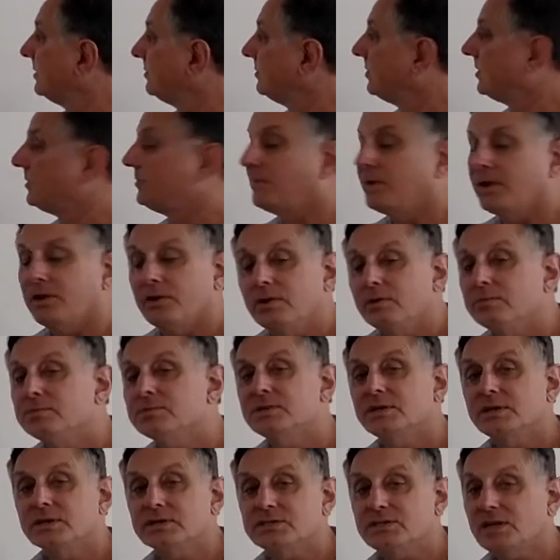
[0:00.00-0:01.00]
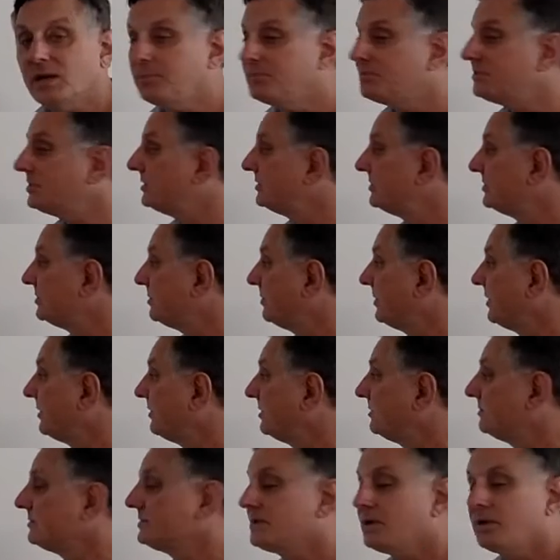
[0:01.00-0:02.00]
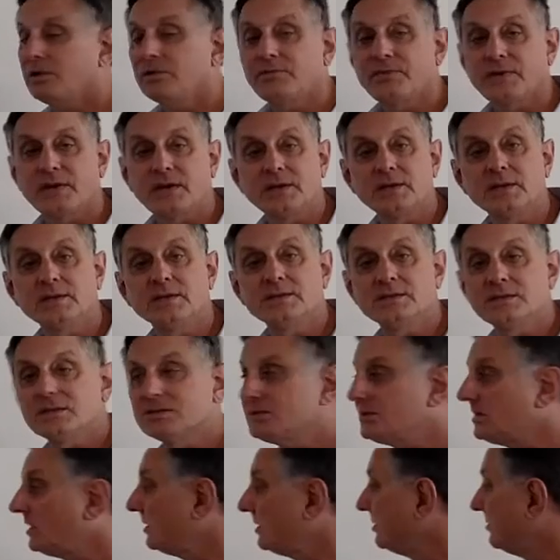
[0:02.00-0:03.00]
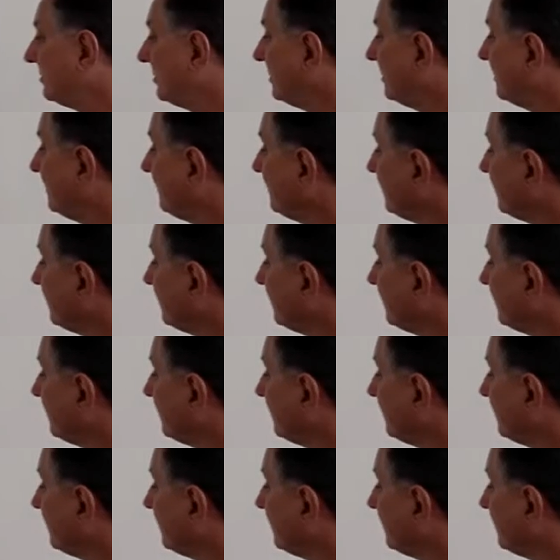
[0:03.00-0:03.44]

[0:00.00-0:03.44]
but barium's an exception. So barium sulfate is insoluble.